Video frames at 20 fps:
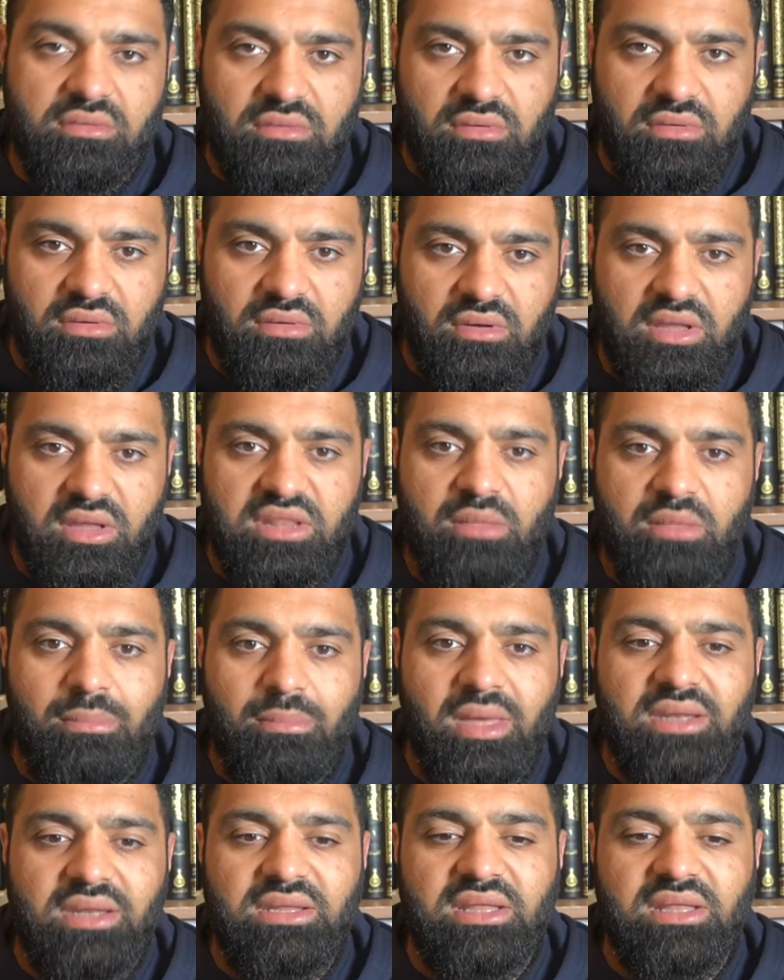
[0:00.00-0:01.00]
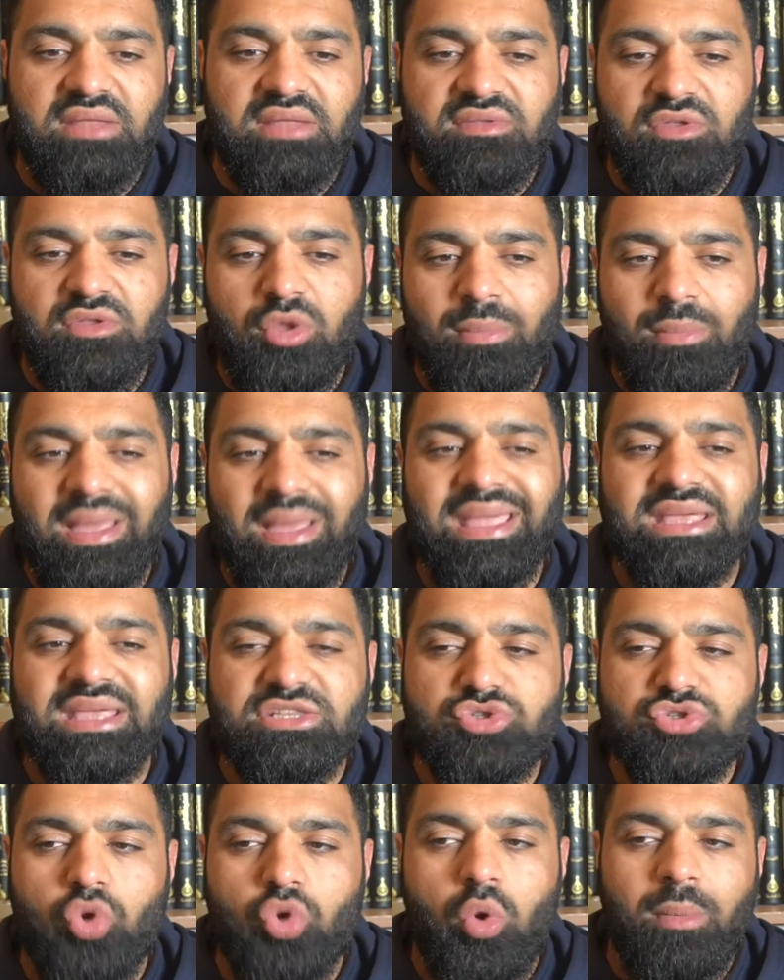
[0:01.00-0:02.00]
Okay, the money that's in your bank
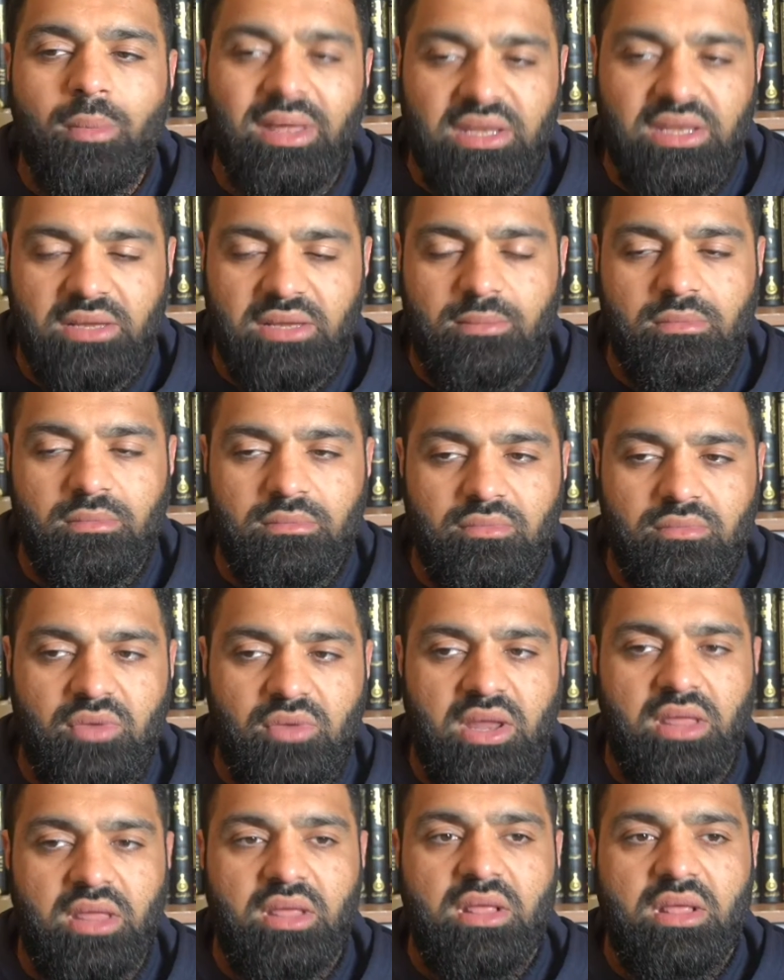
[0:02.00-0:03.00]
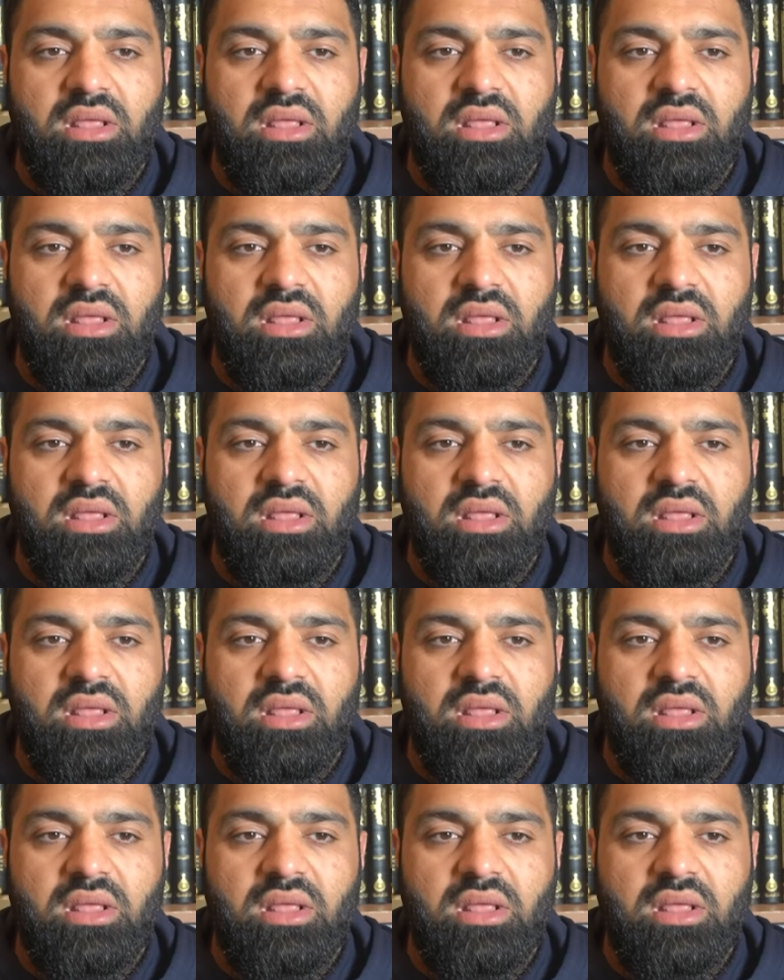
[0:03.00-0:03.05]
is your money, right?